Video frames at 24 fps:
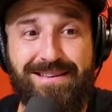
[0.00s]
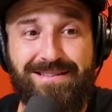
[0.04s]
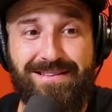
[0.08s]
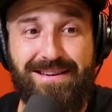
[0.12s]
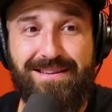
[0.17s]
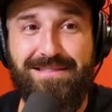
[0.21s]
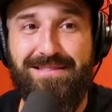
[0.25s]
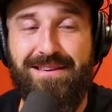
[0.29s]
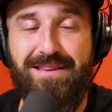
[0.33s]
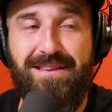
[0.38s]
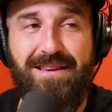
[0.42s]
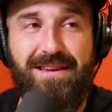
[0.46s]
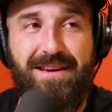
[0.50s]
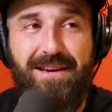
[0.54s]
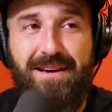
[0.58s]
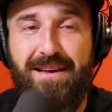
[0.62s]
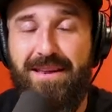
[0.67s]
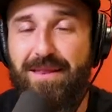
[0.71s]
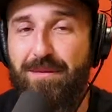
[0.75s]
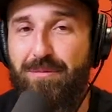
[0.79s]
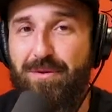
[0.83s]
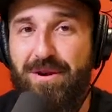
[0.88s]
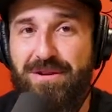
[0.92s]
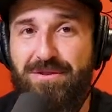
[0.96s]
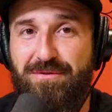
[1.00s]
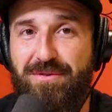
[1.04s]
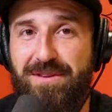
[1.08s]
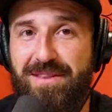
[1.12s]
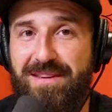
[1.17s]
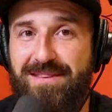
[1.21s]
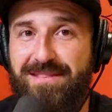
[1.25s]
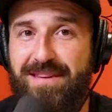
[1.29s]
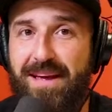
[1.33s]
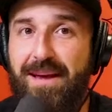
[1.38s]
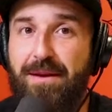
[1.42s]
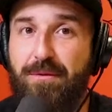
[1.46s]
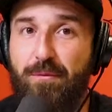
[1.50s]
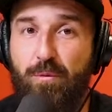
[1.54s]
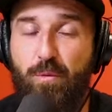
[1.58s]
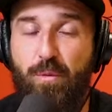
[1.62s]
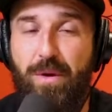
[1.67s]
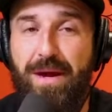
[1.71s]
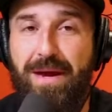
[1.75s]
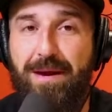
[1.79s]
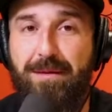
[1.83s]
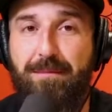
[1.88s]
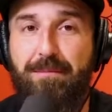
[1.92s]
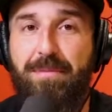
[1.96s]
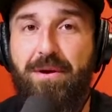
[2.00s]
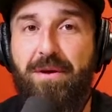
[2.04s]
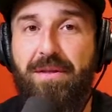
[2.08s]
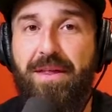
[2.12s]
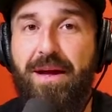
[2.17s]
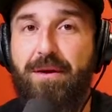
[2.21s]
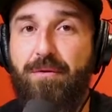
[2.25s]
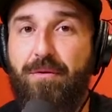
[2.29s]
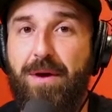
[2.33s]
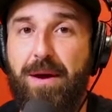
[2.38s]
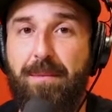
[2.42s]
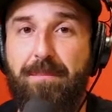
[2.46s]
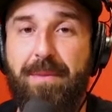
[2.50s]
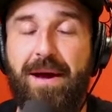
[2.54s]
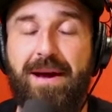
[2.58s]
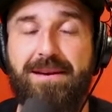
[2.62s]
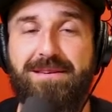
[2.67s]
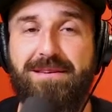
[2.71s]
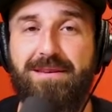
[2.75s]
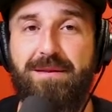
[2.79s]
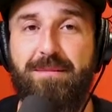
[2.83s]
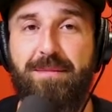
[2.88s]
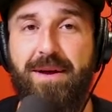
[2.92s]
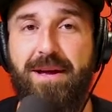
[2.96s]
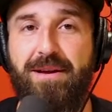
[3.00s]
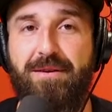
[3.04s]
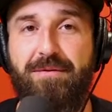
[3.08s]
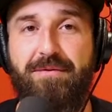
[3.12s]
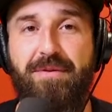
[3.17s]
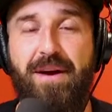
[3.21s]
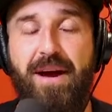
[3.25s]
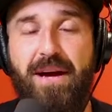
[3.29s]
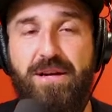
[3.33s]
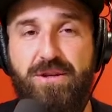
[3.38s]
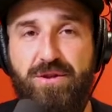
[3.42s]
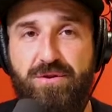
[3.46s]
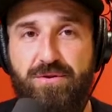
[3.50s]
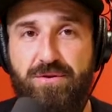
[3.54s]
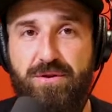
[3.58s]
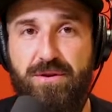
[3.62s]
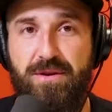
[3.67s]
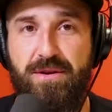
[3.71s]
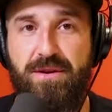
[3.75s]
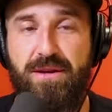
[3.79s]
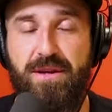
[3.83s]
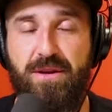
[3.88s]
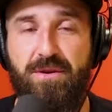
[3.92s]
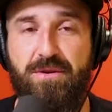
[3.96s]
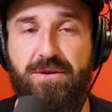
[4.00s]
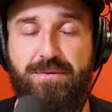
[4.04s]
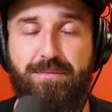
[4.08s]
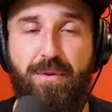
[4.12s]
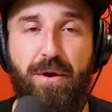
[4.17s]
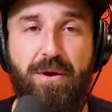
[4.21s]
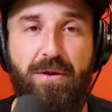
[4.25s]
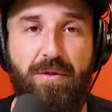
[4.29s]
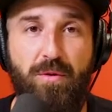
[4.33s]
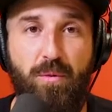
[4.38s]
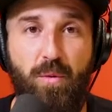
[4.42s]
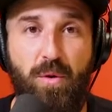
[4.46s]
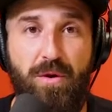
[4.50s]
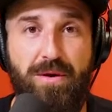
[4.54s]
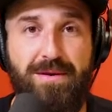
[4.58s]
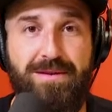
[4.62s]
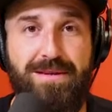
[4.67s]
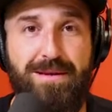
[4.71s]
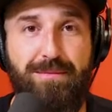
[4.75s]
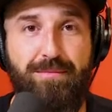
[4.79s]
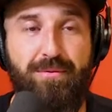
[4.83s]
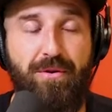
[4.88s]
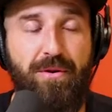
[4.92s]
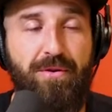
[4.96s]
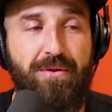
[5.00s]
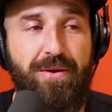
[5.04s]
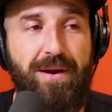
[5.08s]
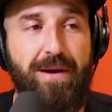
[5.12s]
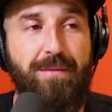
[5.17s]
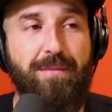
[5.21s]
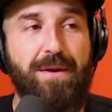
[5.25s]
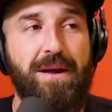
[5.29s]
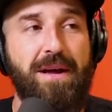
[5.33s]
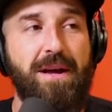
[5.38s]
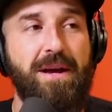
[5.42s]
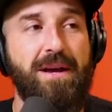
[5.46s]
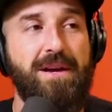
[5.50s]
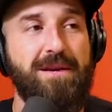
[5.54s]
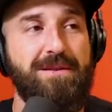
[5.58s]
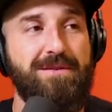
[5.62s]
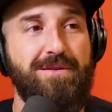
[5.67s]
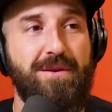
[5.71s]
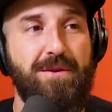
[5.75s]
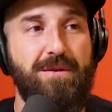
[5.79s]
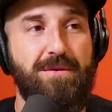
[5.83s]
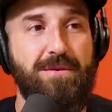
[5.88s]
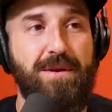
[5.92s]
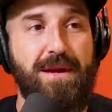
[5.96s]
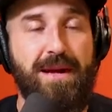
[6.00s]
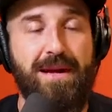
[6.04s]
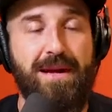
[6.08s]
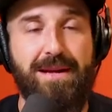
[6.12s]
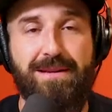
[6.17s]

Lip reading: it says in the press release, hey, we can bill that right back to the manufacturer, as part of the warranty program. So